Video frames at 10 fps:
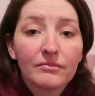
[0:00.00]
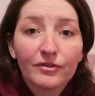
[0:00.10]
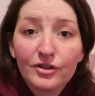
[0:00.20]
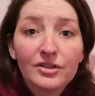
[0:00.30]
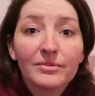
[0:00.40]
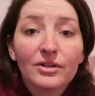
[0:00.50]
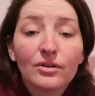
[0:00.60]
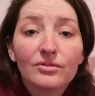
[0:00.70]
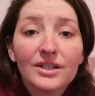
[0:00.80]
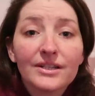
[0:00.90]
first I'm going to
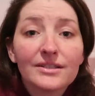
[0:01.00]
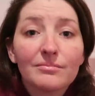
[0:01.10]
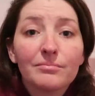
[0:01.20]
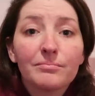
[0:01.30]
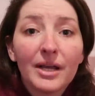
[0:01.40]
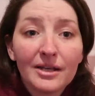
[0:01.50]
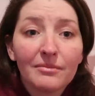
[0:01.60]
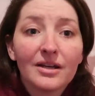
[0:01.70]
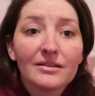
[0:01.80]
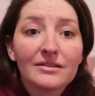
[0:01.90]
go take some
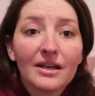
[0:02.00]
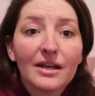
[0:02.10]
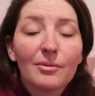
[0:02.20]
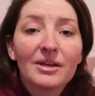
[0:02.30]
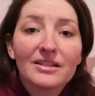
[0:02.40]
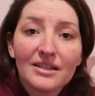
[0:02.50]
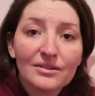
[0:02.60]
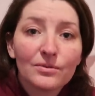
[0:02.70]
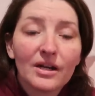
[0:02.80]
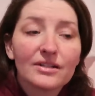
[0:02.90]
pain meds because
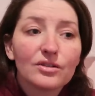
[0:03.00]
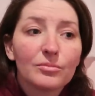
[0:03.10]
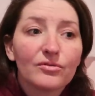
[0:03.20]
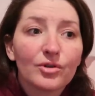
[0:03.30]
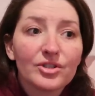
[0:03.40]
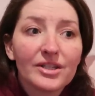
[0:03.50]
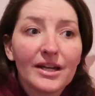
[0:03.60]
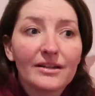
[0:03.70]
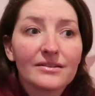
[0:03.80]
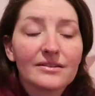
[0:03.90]
that's what I do before
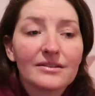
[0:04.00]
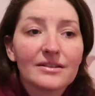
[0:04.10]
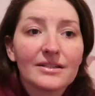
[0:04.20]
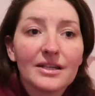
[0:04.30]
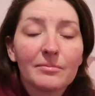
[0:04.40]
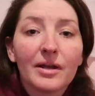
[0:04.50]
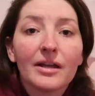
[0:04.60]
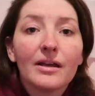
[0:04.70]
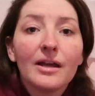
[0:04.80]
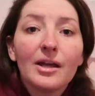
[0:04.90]
scans is I take
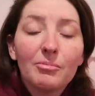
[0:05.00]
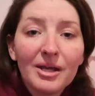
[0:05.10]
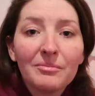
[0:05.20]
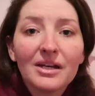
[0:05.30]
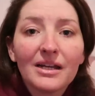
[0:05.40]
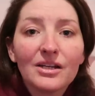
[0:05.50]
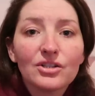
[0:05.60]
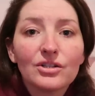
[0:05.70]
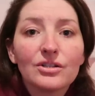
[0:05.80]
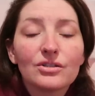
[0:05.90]
my pain
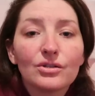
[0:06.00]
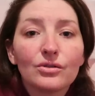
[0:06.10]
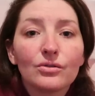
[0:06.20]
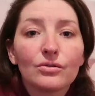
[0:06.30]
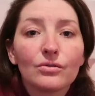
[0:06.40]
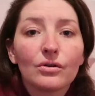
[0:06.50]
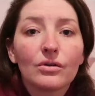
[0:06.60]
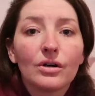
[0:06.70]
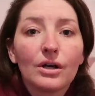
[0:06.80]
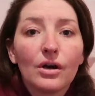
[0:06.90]
medication to
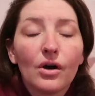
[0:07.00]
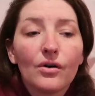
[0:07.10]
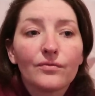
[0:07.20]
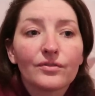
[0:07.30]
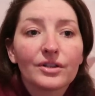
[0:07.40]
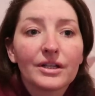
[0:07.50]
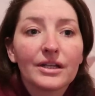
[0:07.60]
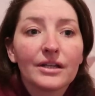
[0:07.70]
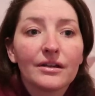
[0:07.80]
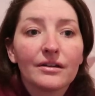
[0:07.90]

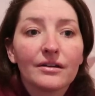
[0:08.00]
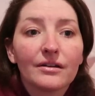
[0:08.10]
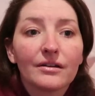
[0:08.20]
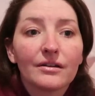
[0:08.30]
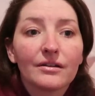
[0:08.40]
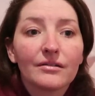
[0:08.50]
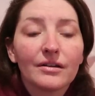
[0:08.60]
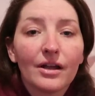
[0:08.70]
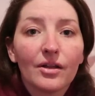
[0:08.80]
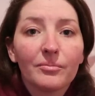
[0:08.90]
hopefully
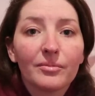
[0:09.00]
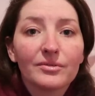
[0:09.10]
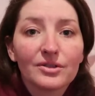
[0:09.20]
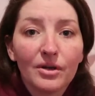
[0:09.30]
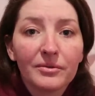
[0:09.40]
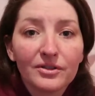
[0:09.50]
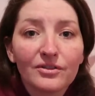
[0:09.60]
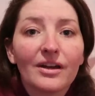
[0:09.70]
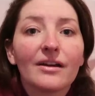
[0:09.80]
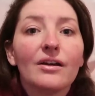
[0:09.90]
help. So I'm going to
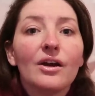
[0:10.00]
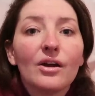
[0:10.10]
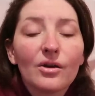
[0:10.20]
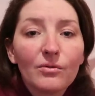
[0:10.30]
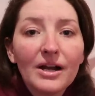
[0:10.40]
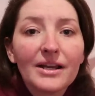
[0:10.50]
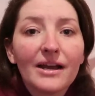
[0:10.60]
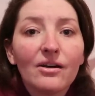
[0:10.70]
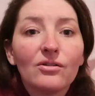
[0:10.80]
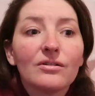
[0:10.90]
do that right
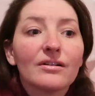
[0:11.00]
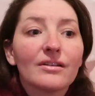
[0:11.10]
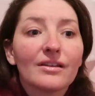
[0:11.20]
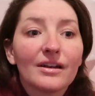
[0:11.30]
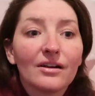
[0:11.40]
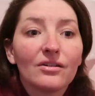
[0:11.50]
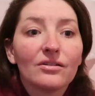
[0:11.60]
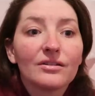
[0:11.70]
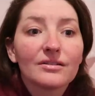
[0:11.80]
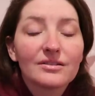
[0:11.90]
now. Then
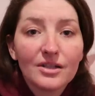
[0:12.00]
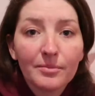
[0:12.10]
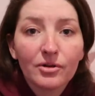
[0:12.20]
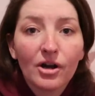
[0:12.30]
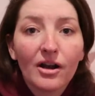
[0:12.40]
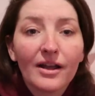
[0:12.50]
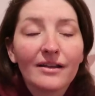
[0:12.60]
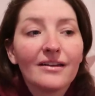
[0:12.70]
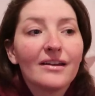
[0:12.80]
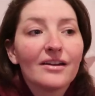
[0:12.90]
I'll stop
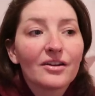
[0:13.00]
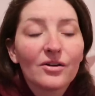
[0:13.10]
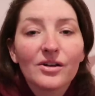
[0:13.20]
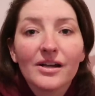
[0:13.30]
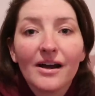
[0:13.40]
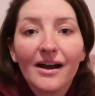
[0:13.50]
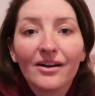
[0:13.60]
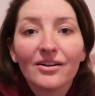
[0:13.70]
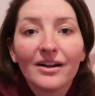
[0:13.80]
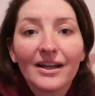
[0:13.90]
crying, go get
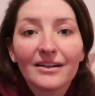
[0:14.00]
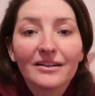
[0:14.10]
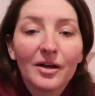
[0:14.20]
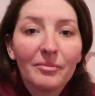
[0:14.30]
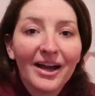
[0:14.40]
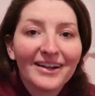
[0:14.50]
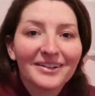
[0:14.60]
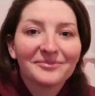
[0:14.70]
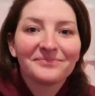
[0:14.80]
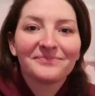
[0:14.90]
Kyle, and come back.